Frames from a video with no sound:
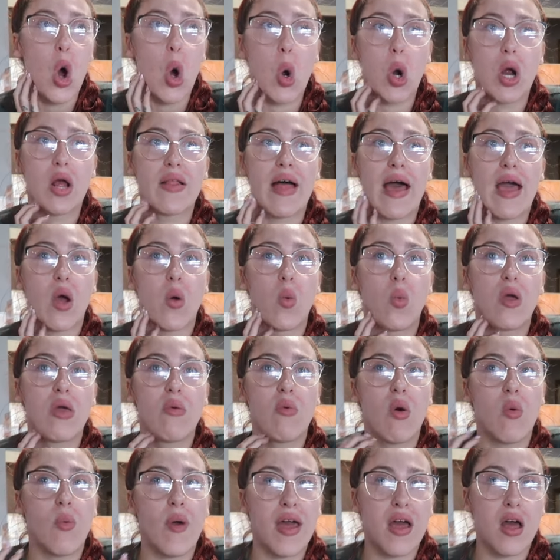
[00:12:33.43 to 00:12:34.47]
Or like we
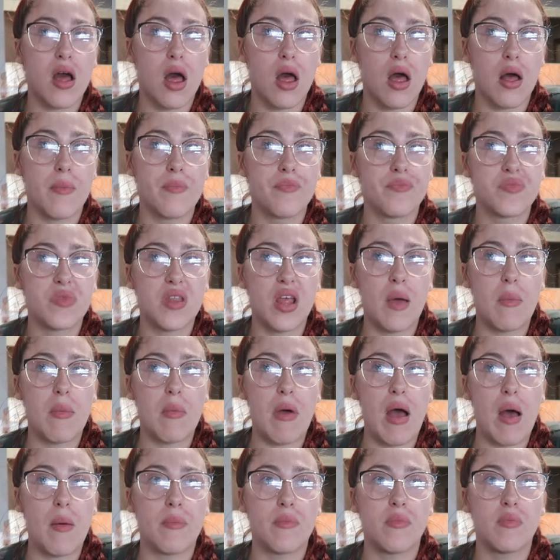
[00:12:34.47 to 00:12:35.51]
would wake up and
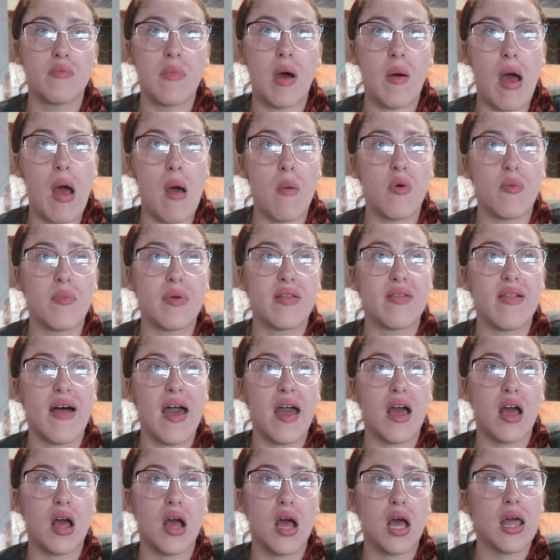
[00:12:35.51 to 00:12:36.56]
my mom would be
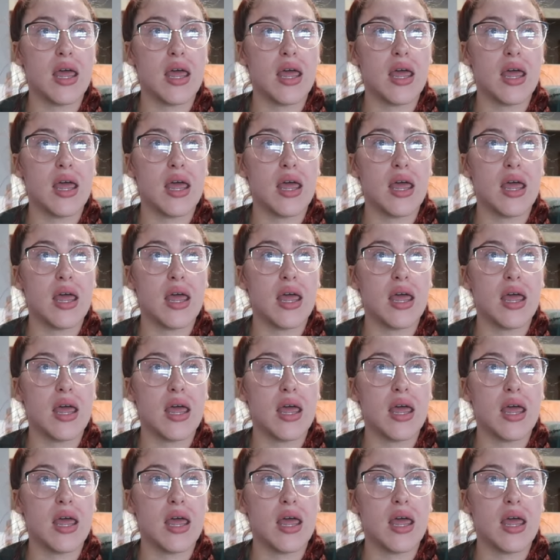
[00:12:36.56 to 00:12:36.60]
like,